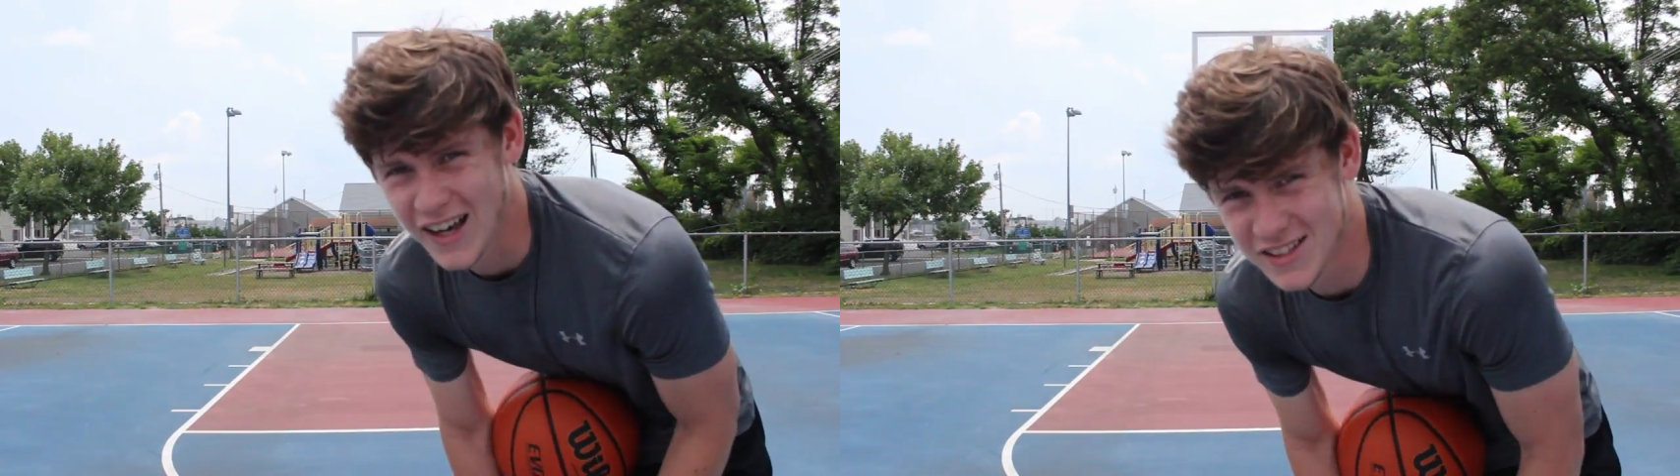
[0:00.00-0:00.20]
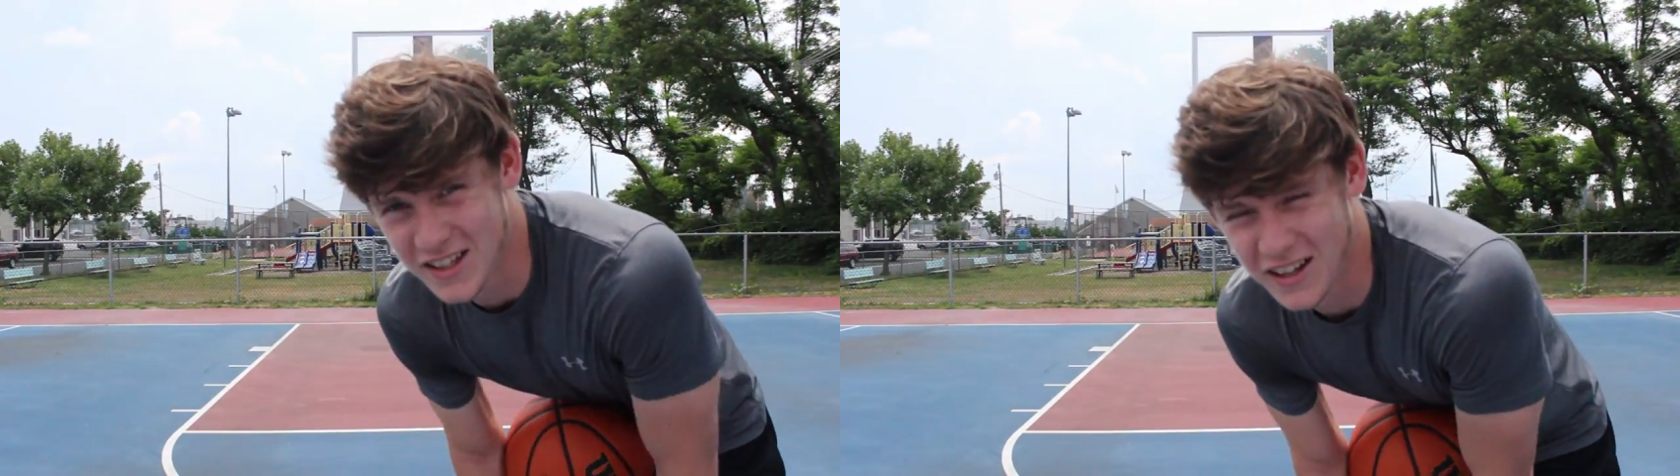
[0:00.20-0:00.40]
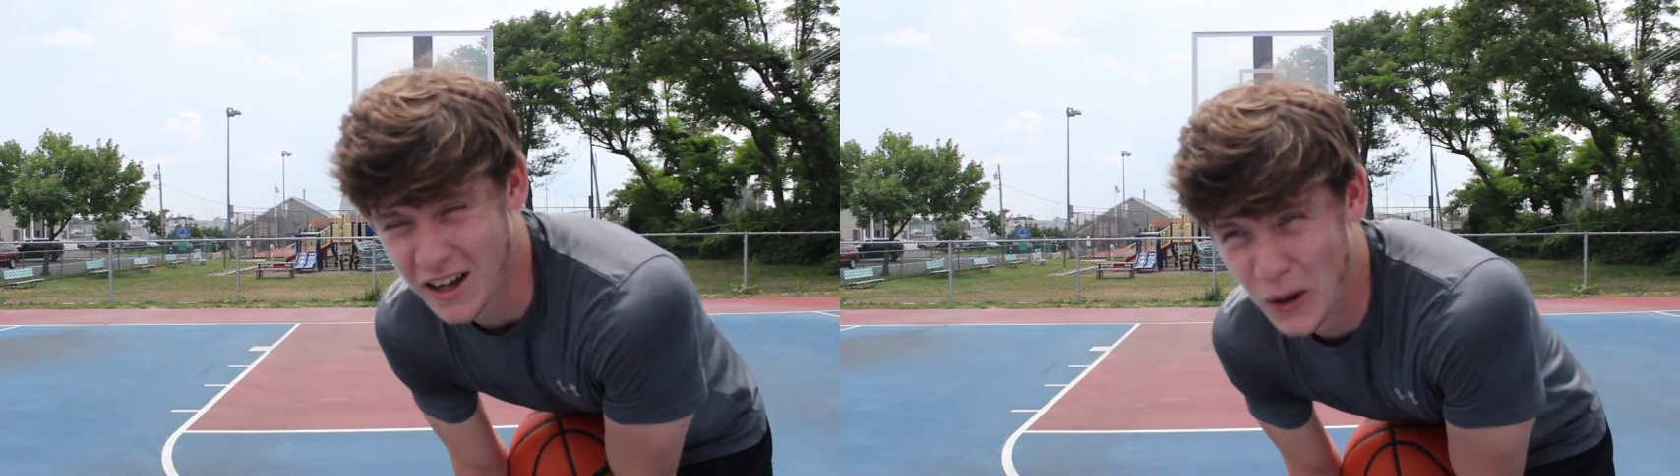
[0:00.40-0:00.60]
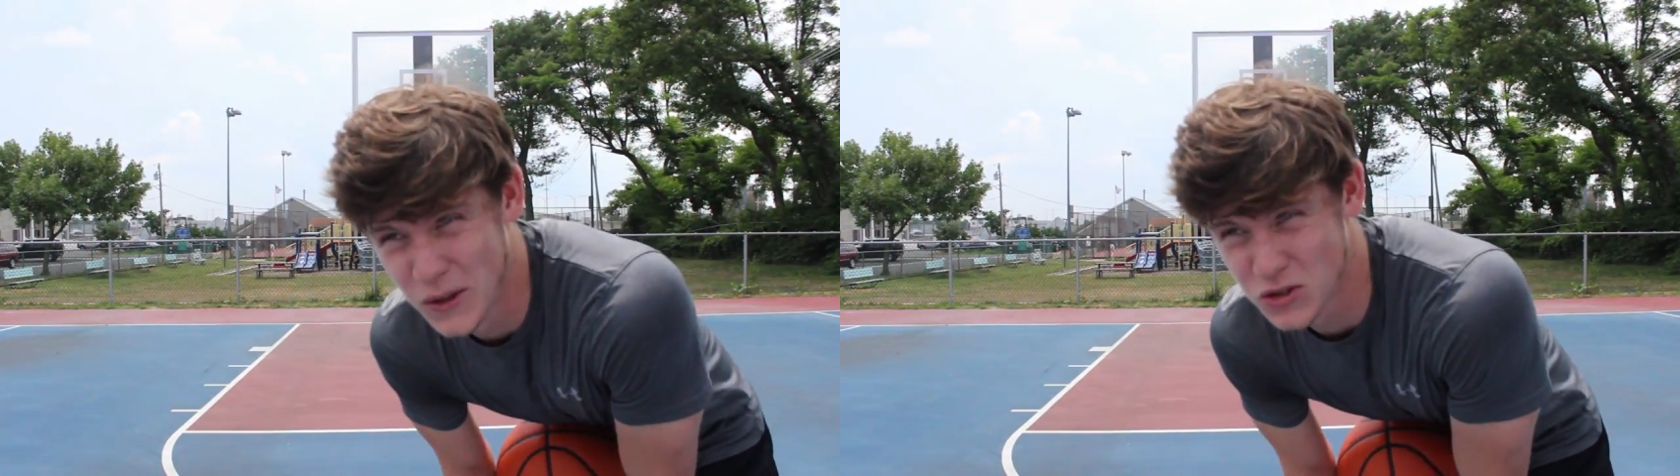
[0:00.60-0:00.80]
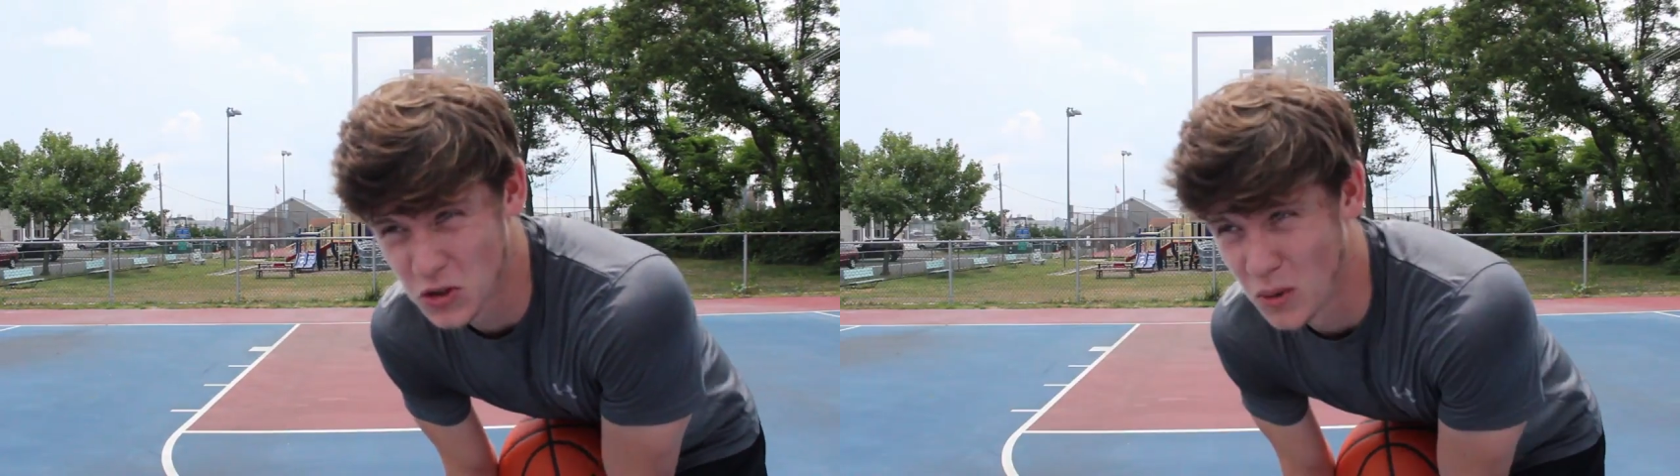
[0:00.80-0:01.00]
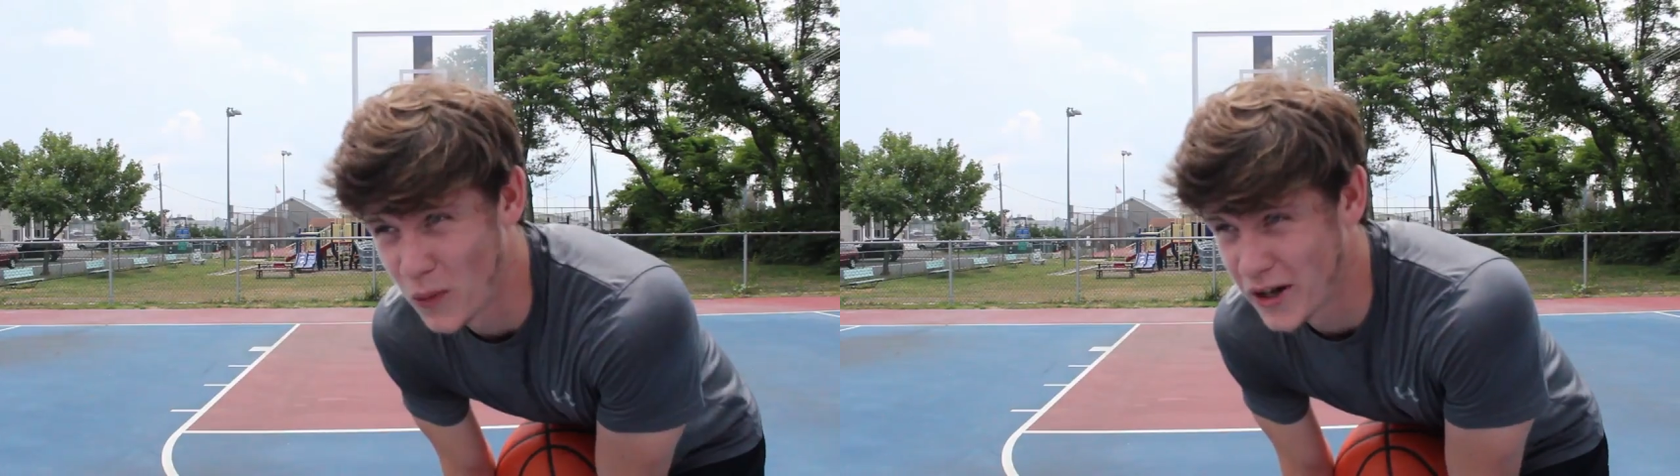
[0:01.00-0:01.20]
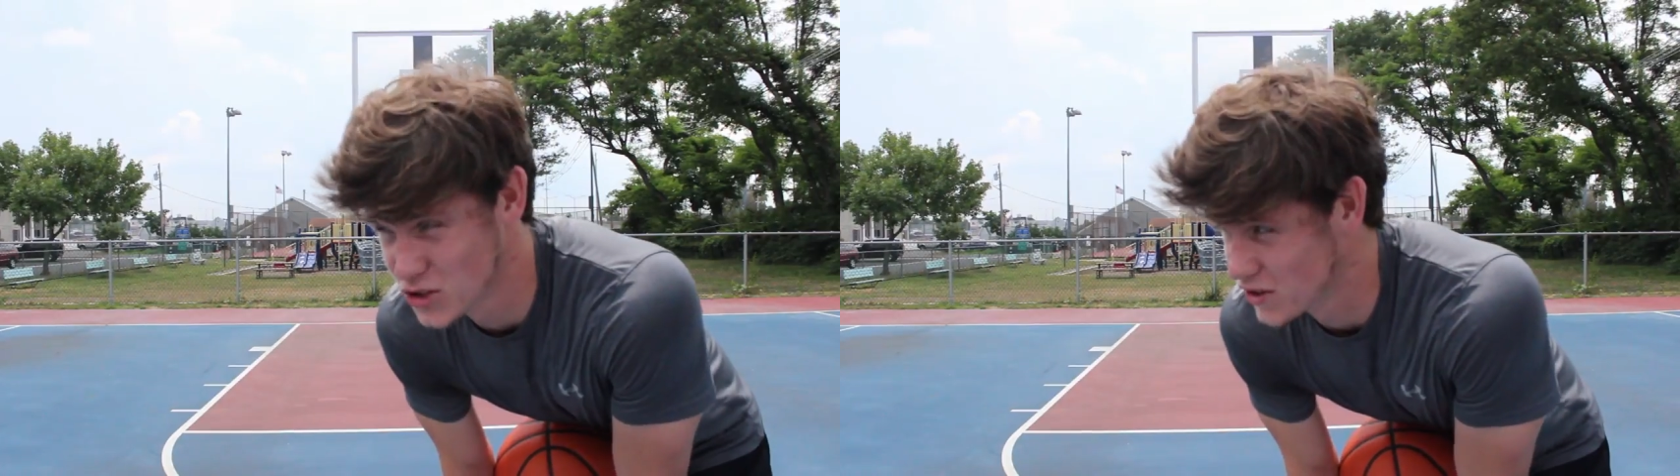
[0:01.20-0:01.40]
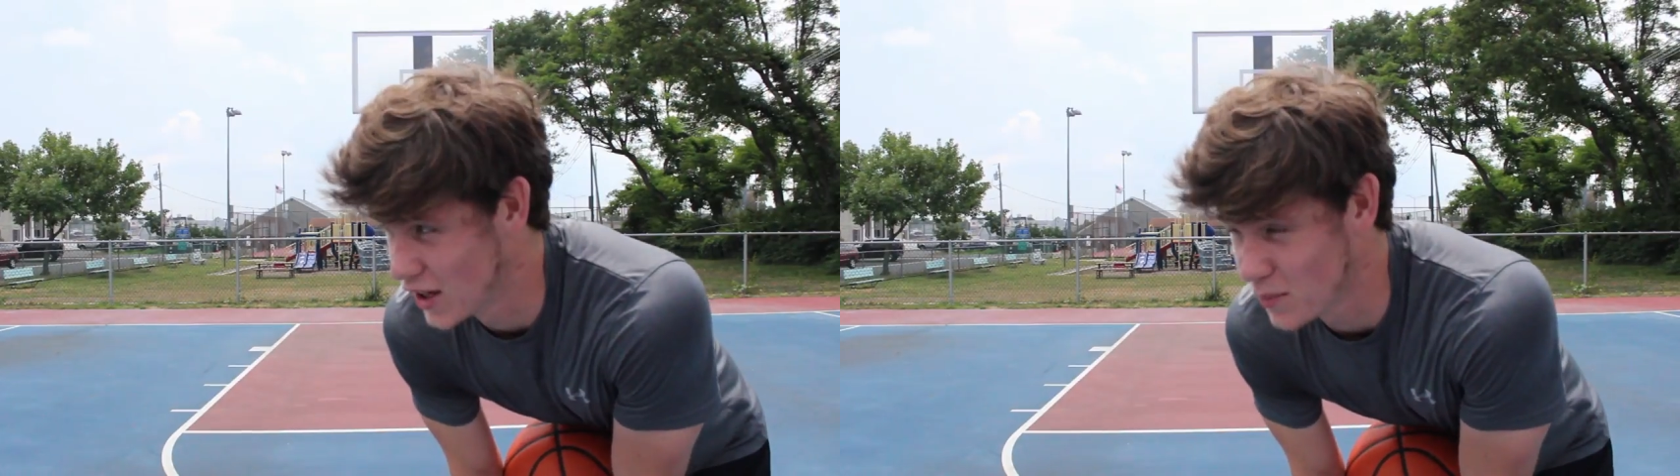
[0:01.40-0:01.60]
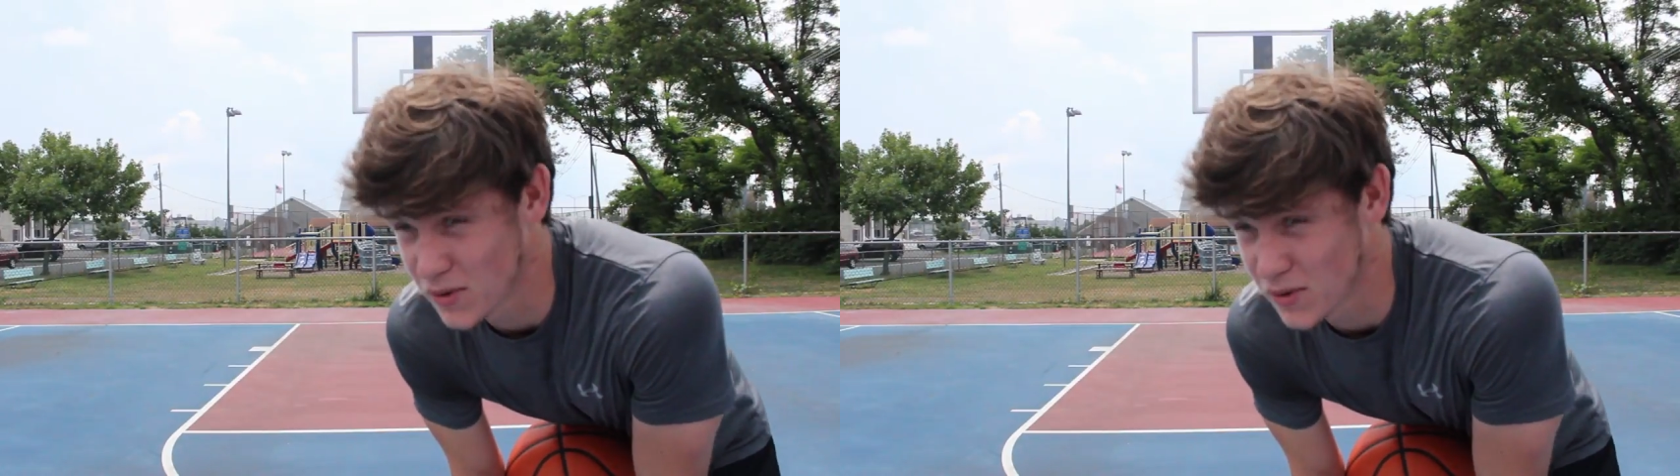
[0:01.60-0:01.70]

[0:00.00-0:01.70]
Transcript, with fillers: As a kid, I always grew up watching like